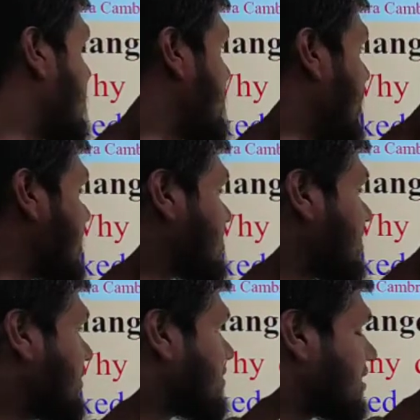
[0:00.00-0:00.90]
past
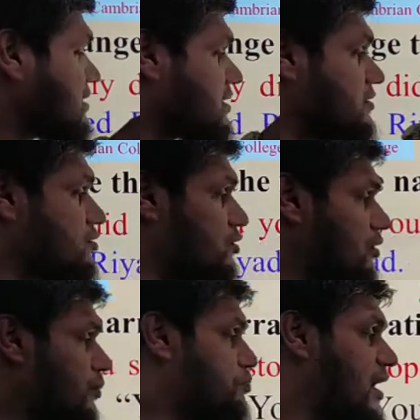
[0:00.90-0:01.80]
indefinite tense into
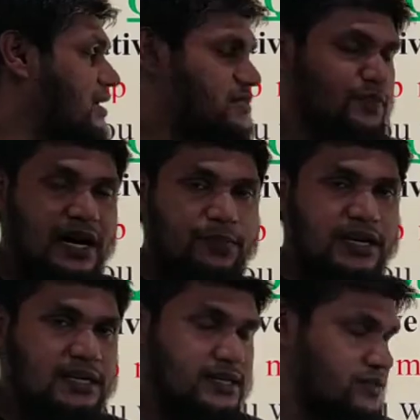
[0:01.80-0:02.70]
past
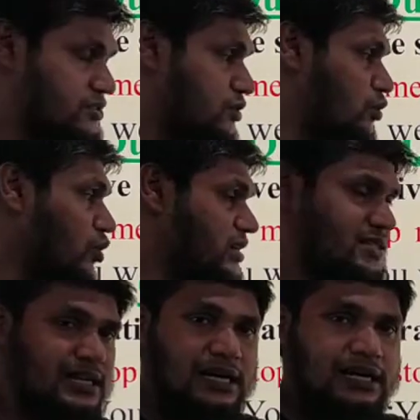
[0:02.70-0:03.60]
perfect tense. So what's
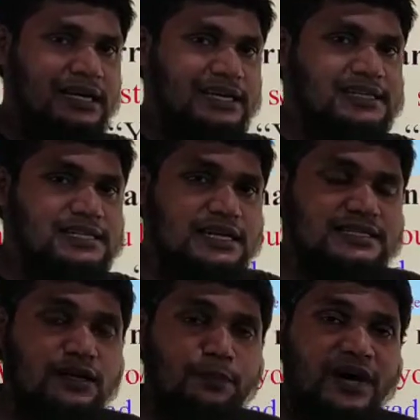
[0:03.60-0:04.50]
the
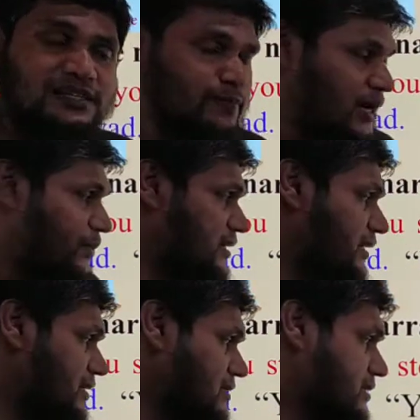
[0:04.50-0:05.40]
structure of past perfect
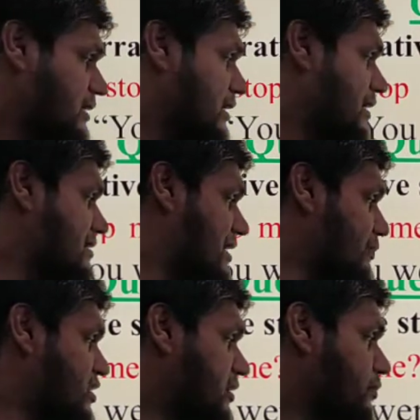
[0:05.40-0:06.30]
tense?
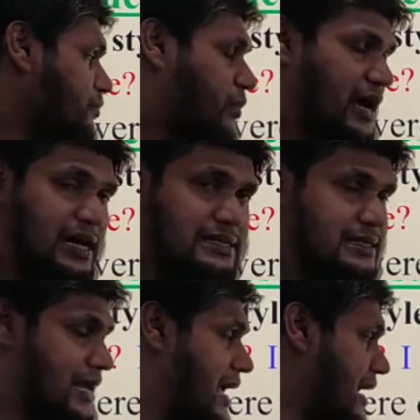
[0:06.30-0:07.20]
Subject plus
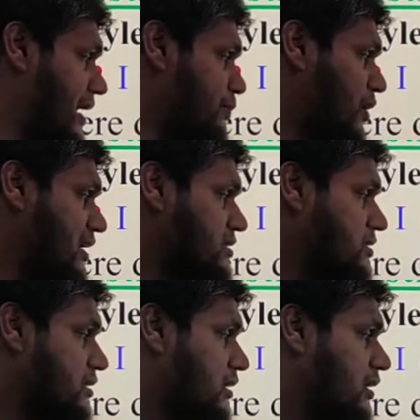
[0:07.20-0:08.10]
had plus
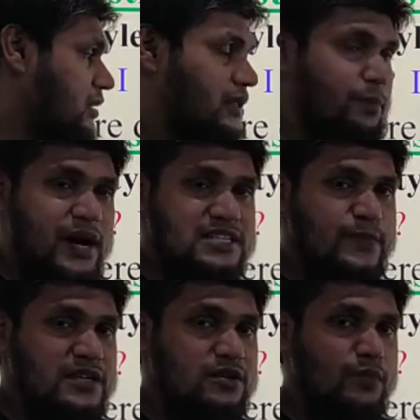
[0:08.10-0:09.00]
the past
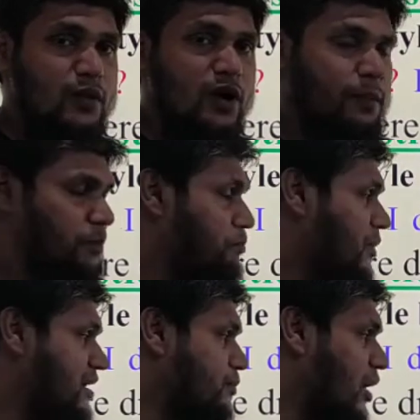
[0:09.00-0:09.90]
partial form of
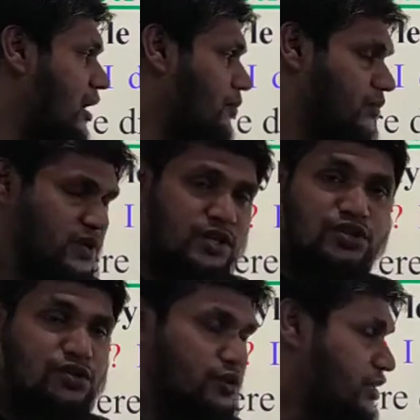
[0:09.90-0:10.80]
main verb.
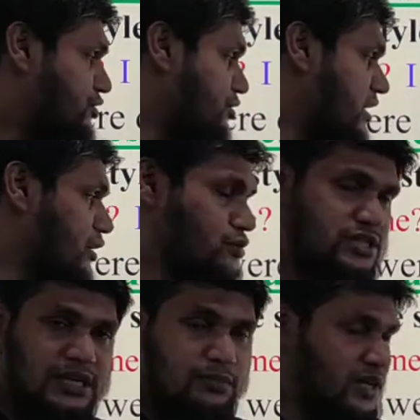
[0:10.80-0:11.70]
So you should use
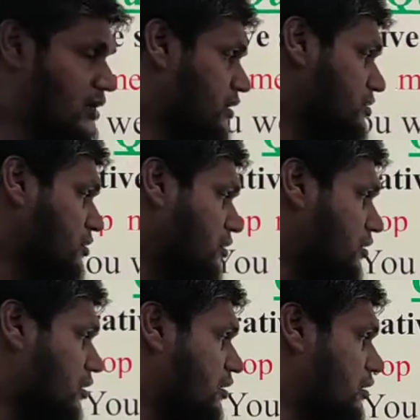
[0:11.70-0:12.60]
them.
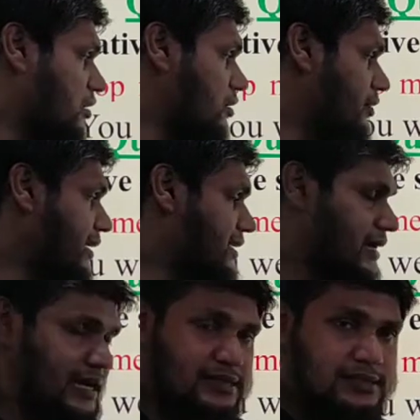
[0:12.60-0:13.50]
So it
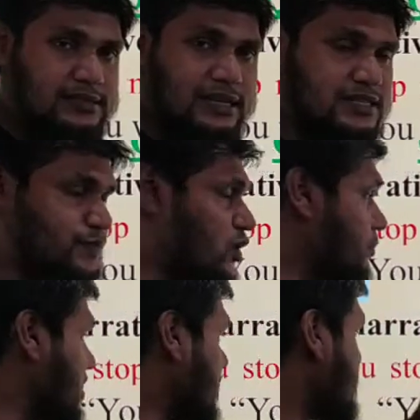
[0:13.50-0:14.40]
has been transformed